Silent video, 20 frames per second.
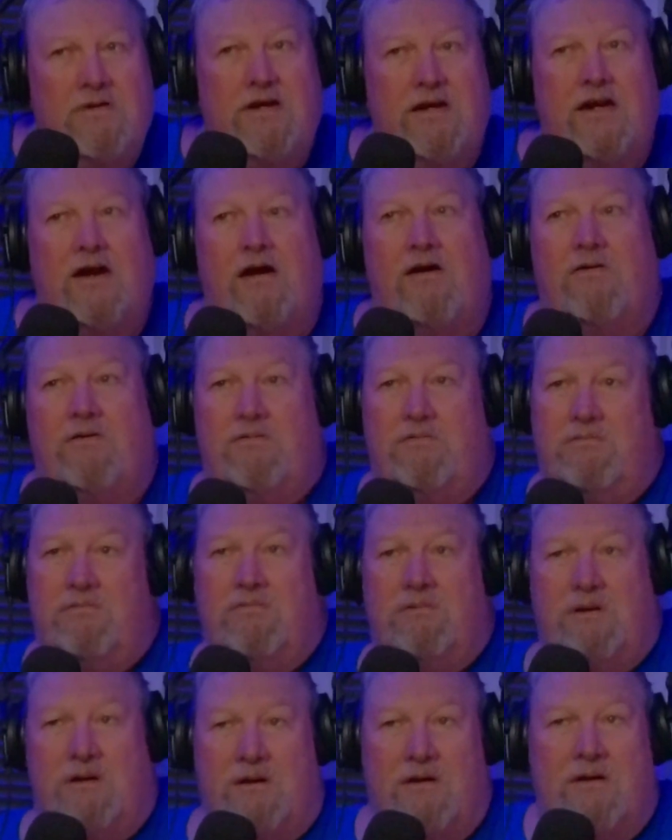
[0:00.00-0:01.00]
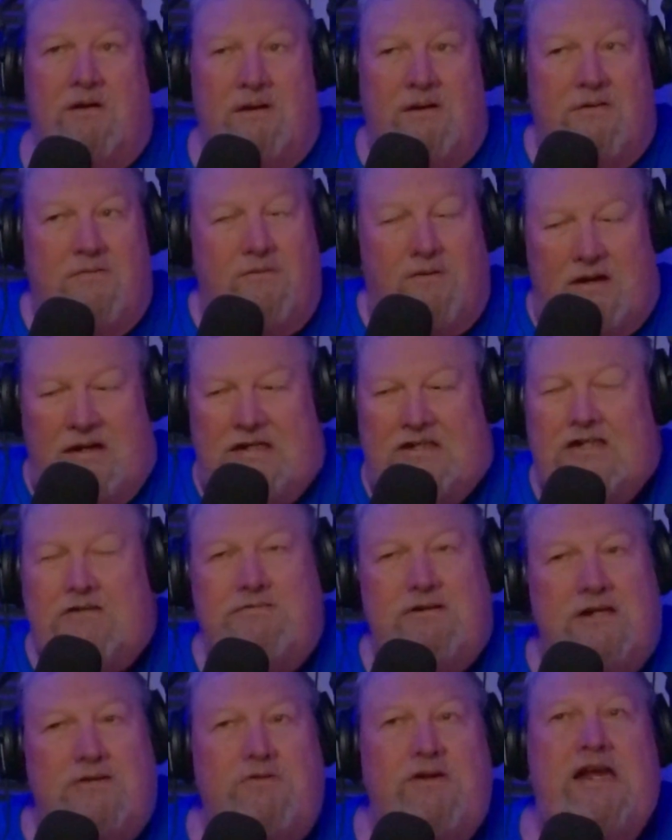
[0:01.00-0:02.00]

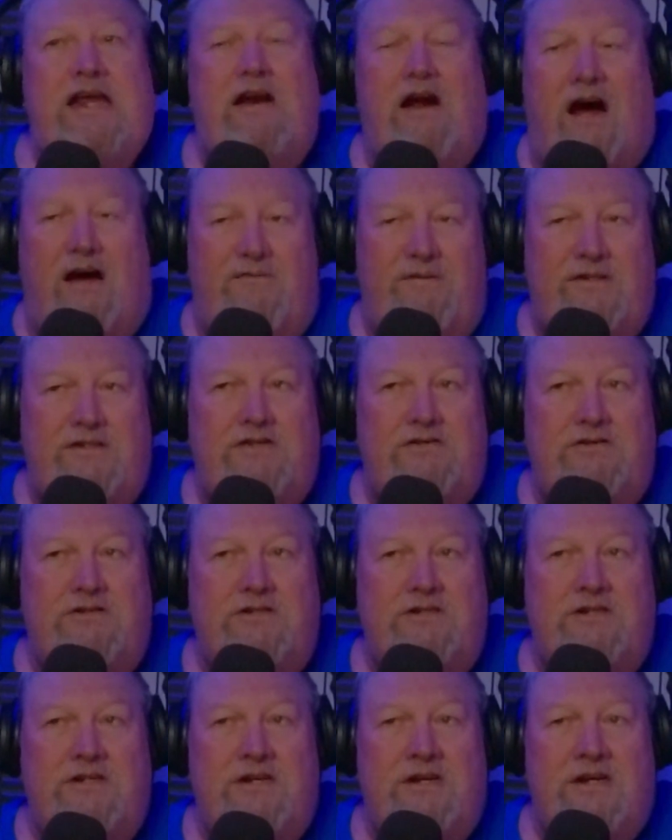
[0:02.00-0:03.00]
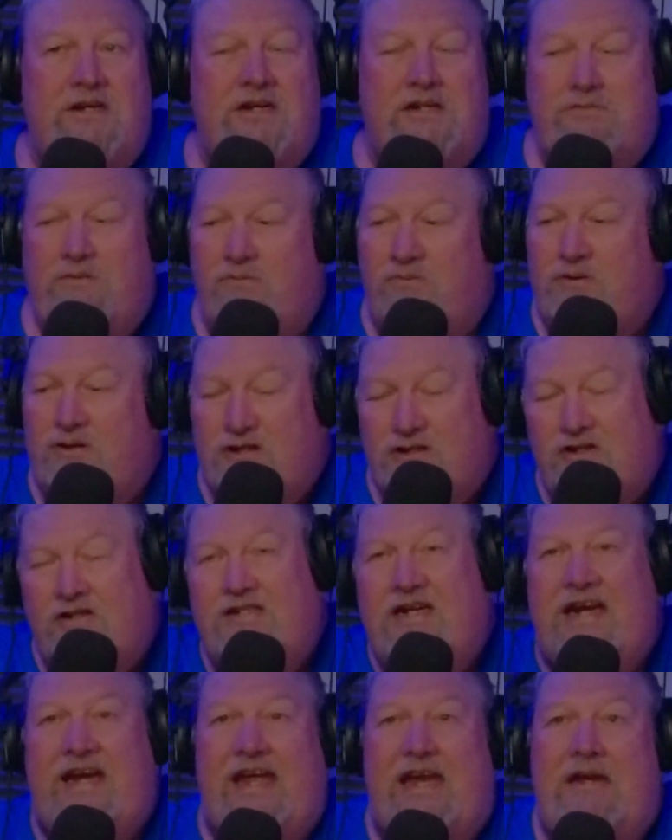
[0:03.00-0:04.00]
just because we need officers doesn't mean we're just
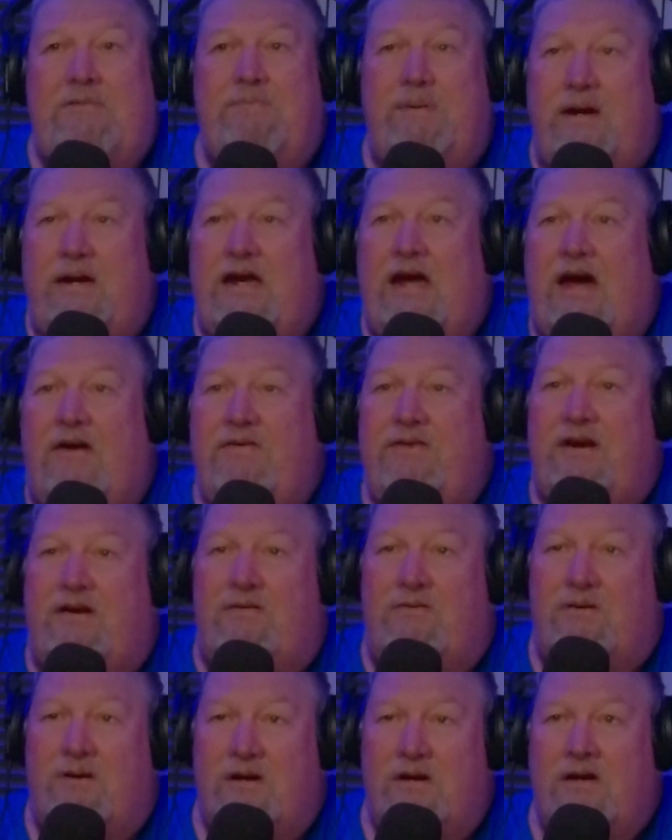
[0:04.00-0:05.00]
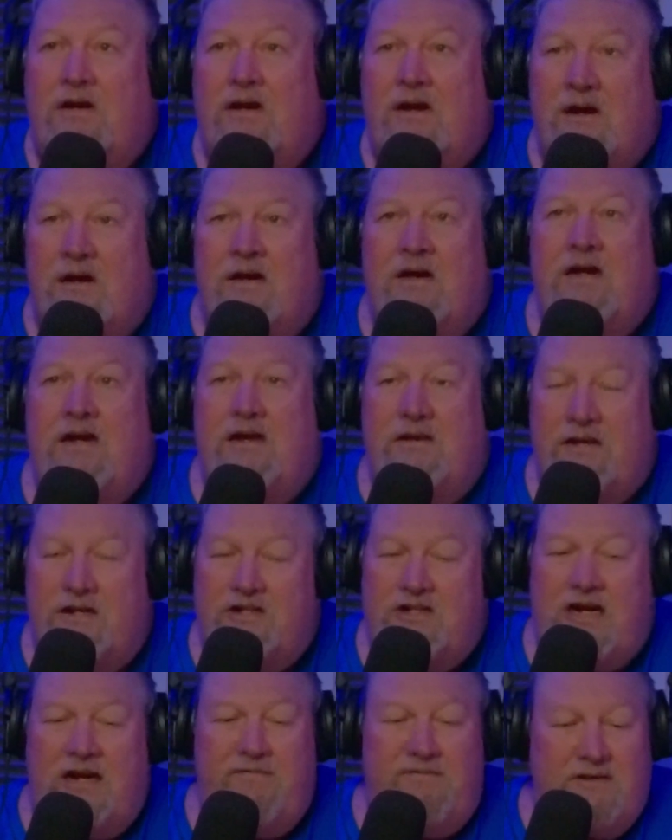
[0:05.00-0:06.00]
going to take anybody out there. We're going to, the
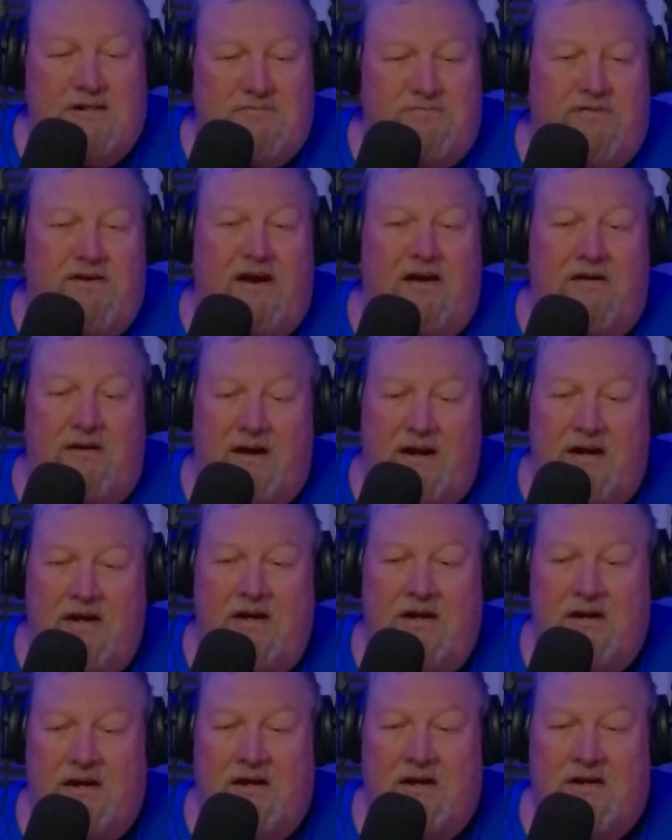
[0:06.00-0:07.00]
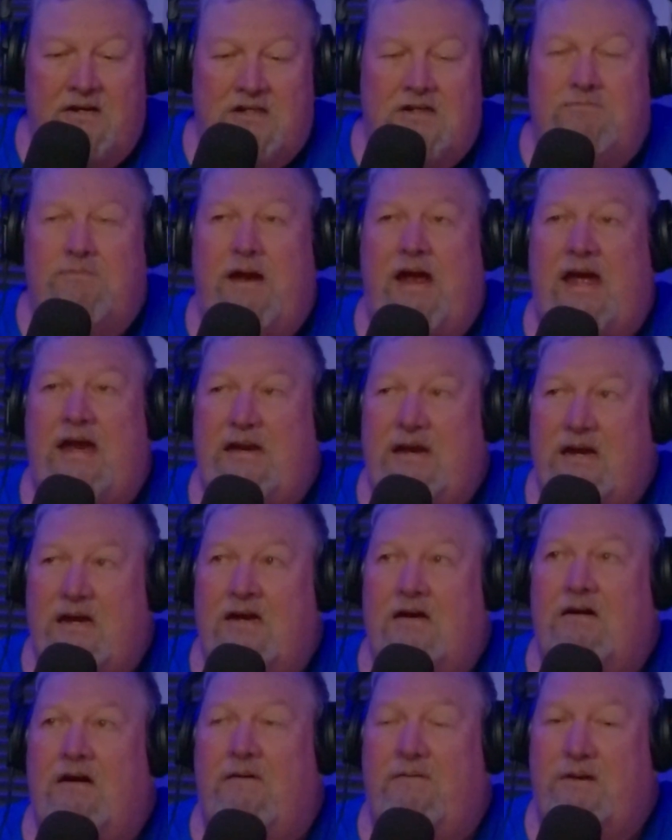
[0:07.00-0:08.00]
Chief is very
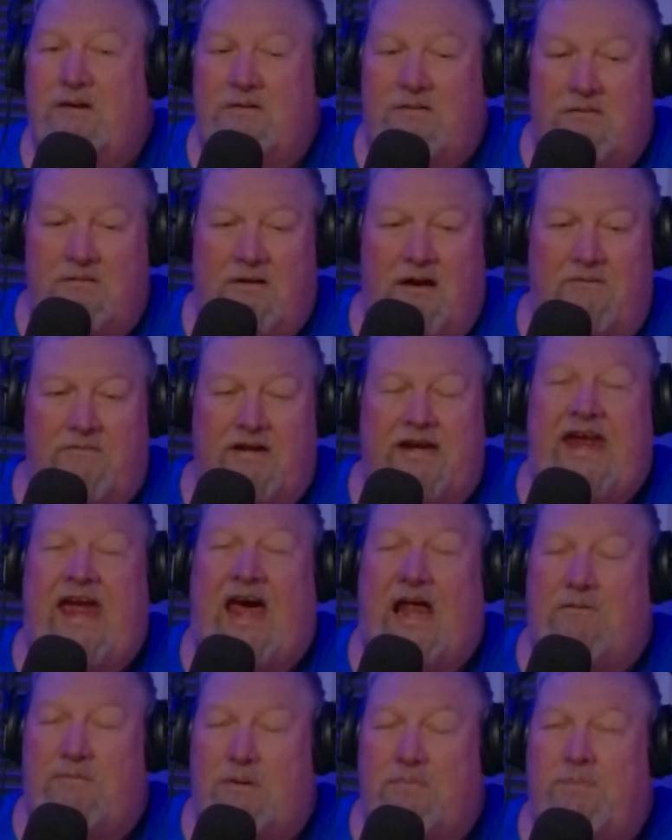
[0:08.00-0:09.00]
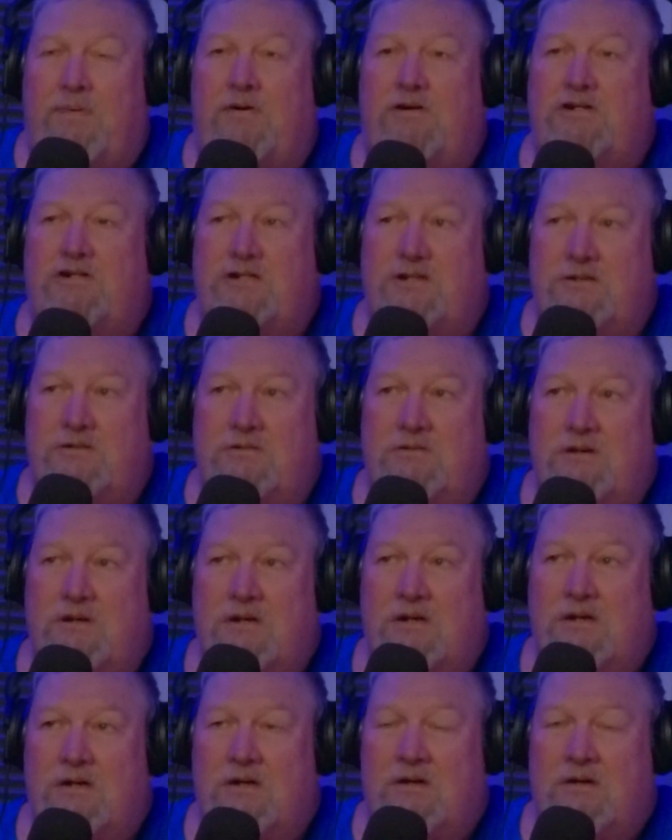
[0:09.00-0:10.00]
demanding of the caliber person.
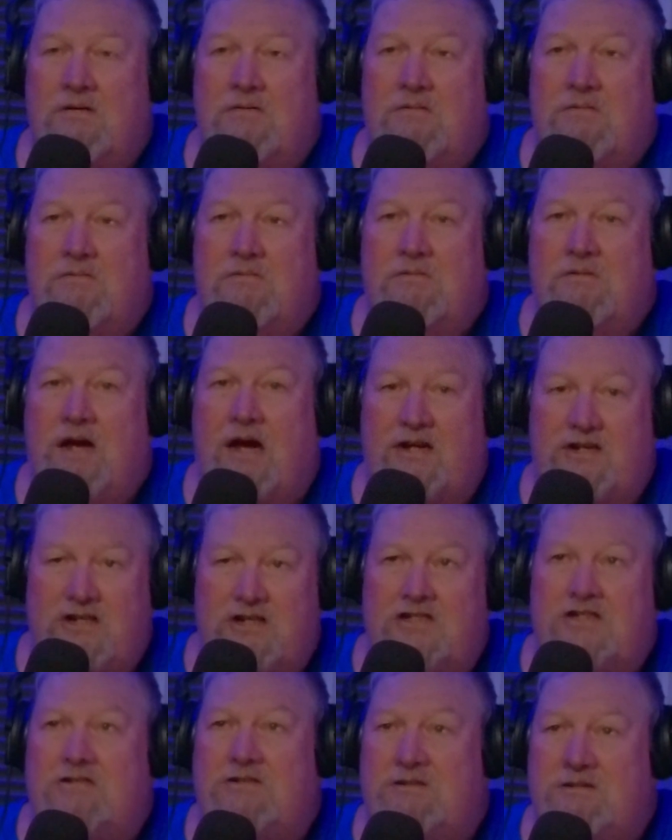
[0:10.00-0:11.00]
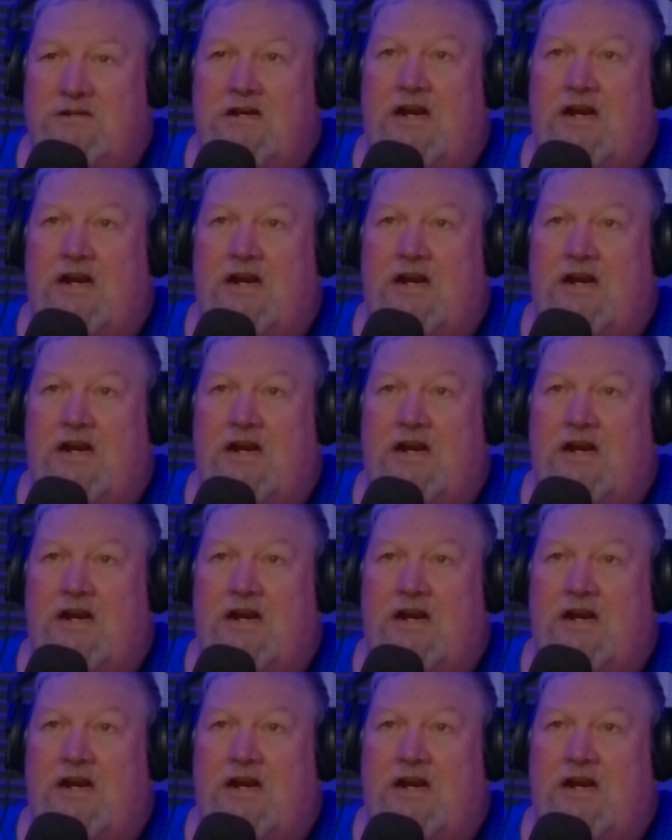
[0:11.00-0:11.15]
Not just